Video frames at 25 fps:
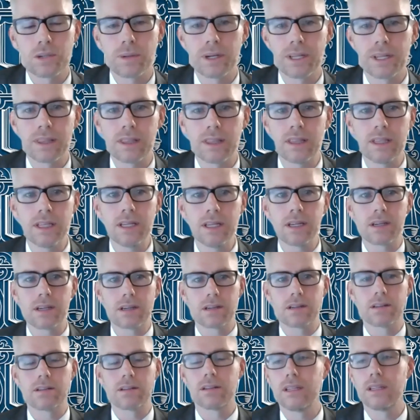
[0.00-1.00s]
I think
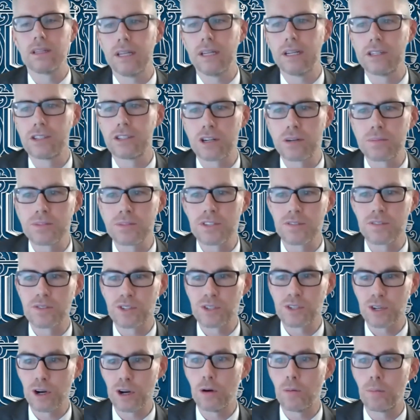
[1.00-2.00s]
in terms of
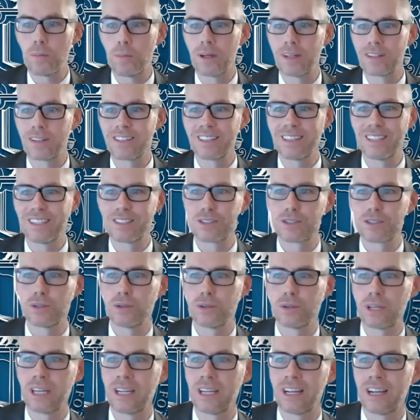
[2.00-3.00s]
scope, it's
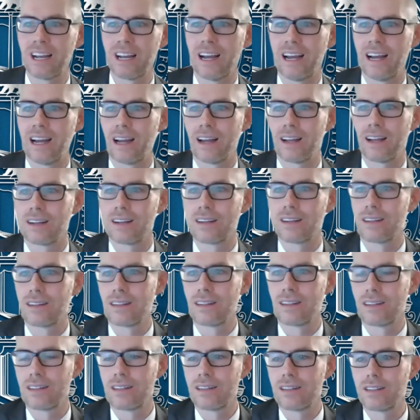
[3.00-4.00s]
looking at
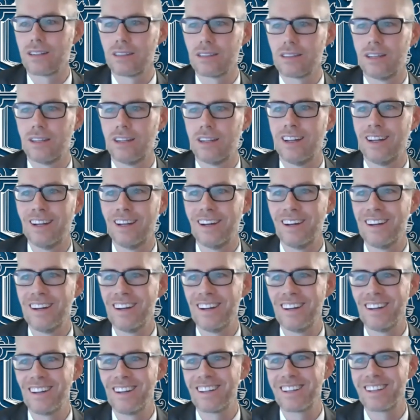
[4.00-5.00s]

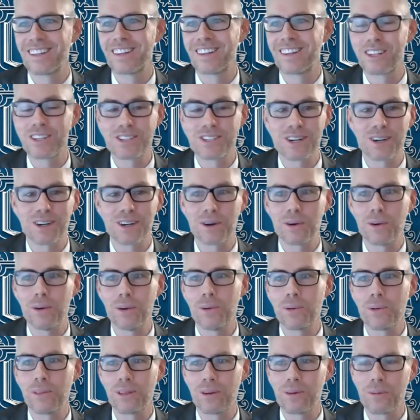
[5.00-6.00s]
the dark
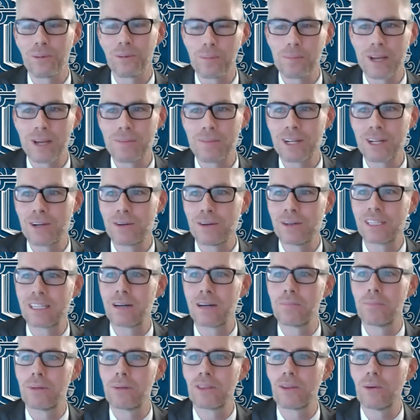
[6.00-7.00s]
hole that we may be going
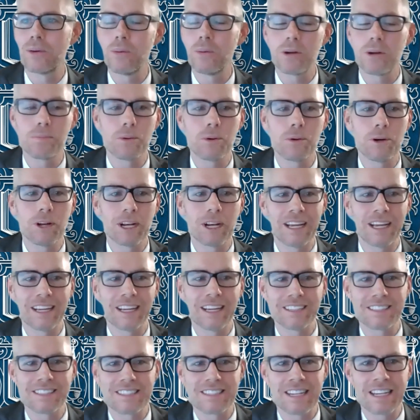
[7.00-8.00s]
down, but the
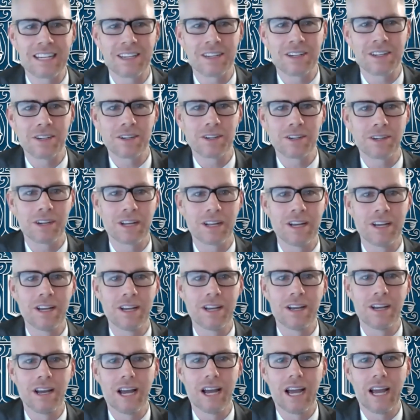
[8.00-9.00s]
1.8 standard,
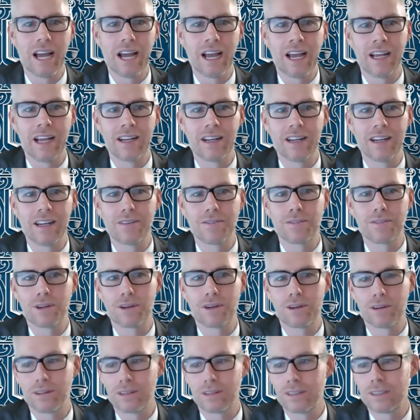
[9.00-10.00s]
and if
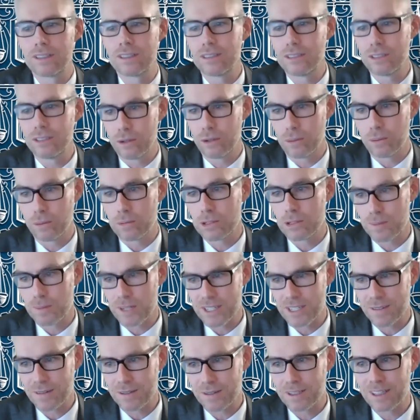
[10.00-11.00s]
there, you know,
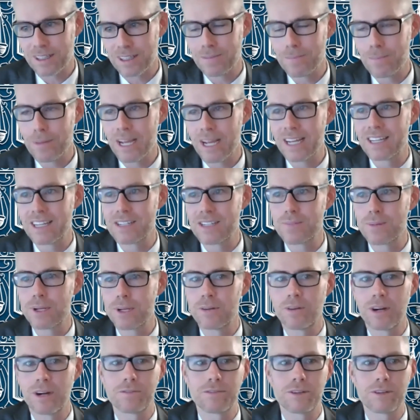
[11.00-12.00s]
specifically May has
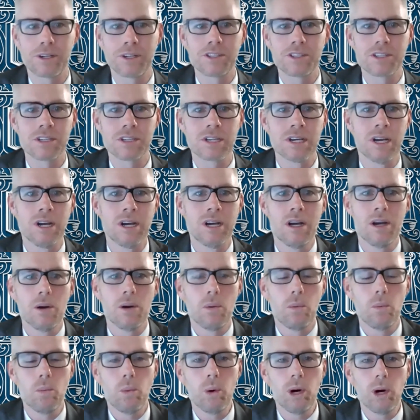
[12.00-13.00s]
been referenced,
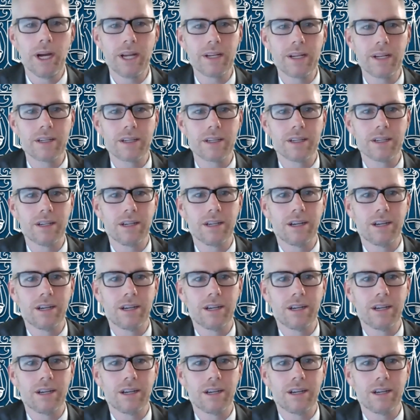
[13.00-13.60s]
what